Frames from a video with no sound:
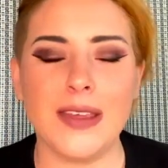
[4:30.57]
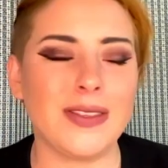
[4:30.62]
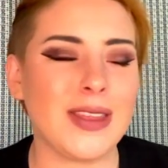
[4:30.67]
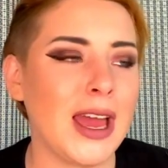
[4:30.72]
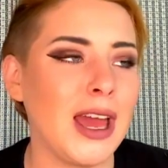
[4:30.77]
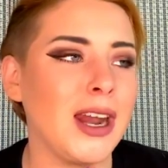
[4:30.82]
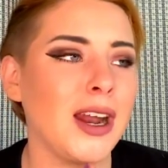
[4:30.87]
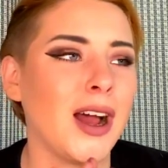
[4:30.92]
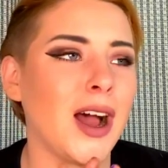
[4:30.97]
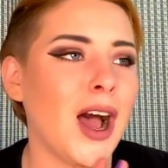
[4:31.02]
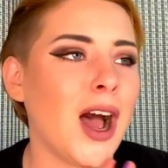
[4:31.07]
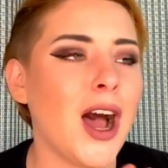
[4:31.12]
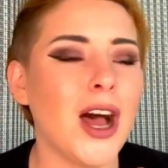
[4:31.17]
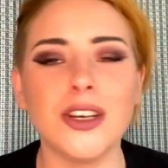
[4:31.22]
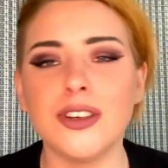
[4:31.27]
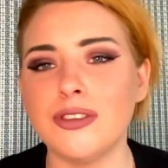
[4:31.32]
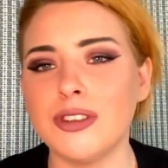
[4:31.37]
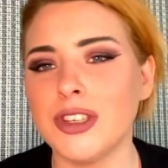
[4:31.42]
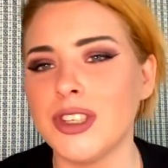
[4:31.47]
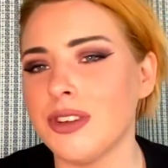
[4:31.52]
There are
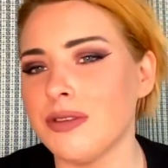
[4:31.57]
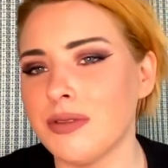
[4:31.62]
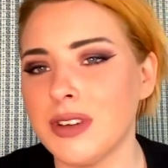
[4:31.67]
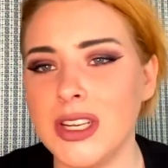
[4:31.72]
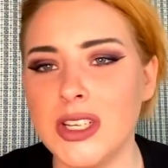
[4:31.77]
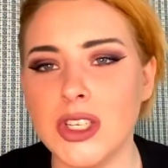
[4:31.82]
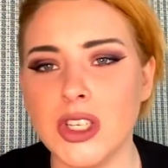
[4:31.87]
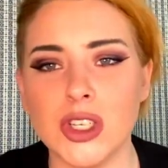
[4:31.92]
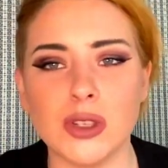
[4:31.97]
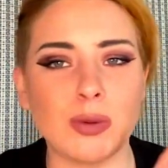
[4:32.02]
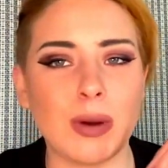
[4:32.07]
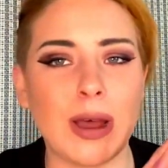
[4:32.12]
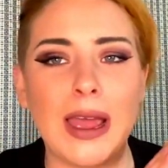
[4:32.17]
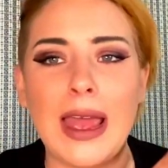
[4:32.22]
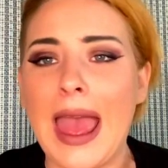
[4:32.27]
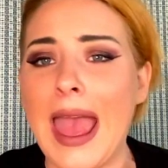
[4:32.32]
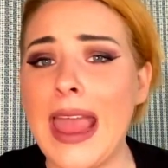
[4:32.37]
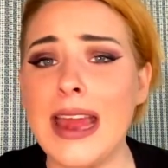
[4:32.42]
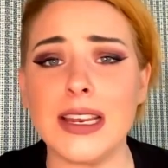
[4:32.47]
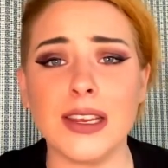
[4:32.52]
hundreds of reasons why
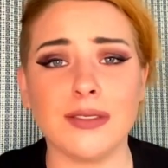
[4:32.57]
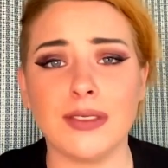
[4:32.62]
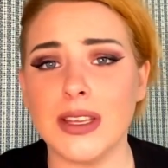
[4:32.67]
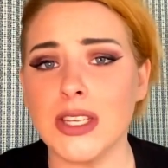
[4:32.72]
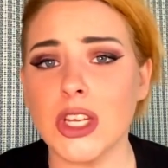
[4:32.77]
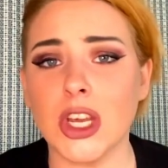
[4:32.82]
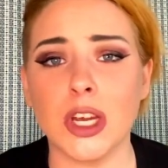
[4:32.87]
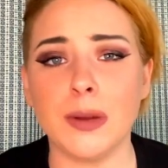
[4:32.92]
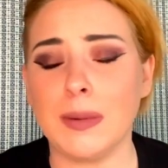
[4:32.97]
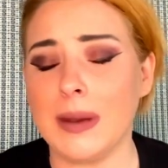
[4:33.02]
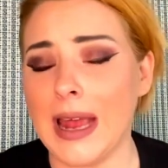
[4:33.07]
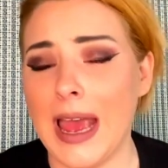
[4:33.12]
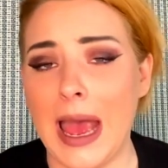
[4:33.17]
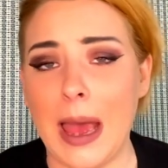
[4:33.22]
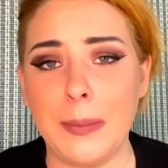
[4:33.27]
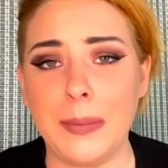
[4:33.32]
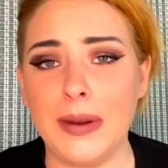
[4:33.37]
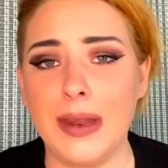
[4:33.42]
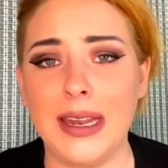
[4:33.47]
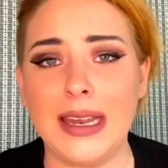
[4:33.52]
any of this could have been
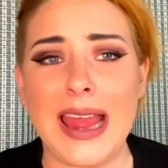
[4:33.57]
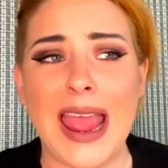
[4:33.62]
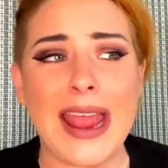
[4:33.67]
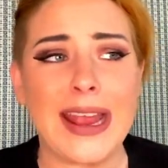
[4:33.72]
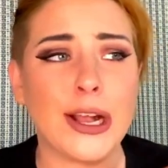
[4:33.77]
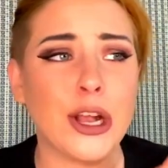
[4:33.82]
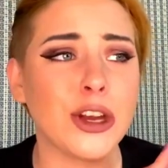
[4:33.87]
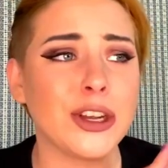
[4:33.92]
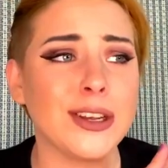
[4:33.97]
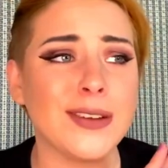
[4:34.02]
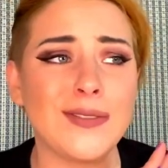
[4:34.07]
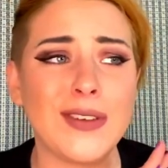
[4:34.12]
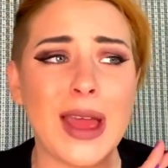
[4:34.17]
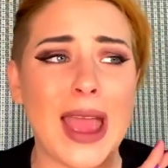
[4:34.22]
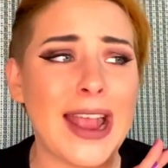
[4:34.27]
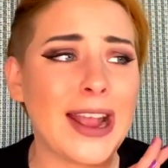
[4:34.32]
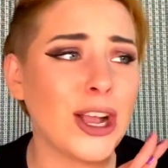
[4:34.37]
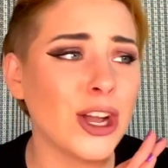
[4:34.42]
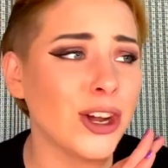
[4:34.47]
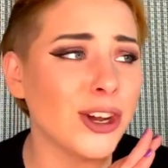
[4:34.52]
happening. It could have
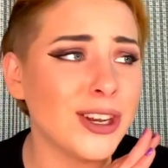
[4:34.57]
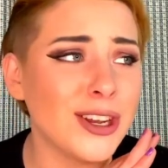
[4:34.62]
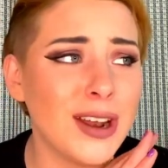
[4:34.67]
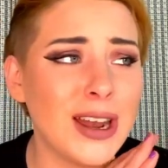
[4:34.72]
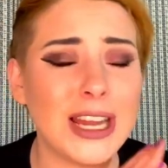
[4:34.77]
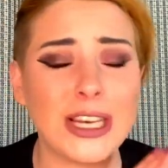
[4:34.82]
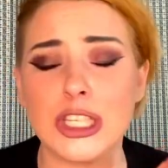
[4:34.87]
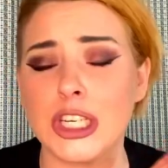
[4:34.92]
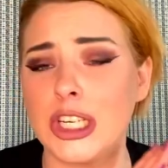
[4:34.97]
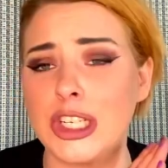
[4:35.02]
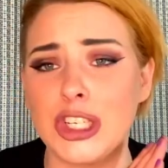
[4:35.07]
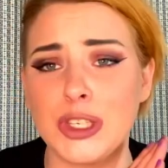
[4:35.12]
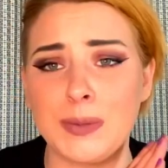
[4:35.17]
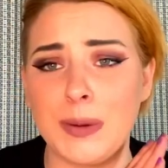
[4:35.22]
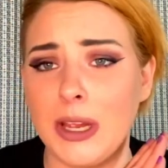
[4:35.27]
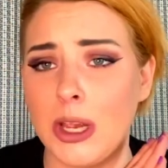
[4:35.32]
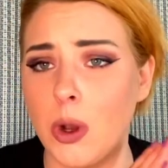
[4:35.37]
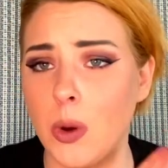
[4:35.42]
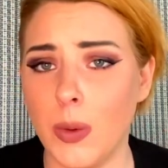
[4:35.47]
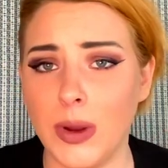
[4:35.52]
literally just
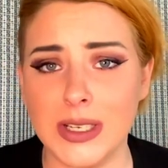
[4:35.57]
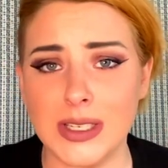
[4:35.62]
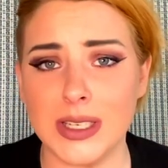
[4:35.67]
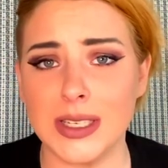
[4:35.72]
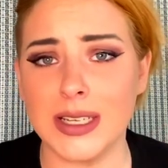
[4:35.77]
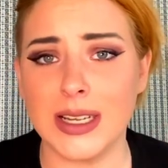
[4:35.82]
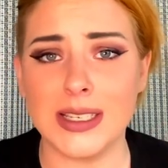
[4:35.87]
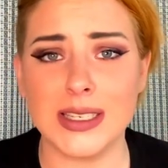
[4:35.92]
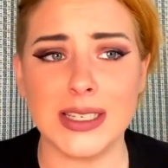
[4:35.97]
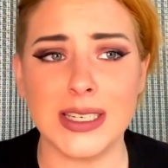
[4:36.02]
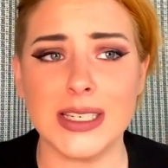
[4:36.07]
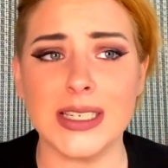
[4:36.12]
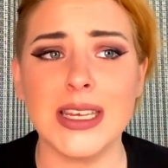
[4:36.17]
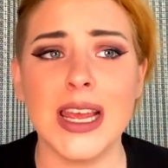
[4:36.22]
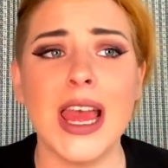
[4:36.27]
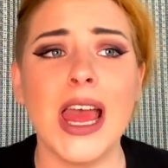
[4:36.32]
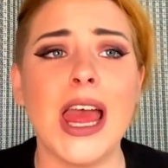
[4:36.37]
been coincidences.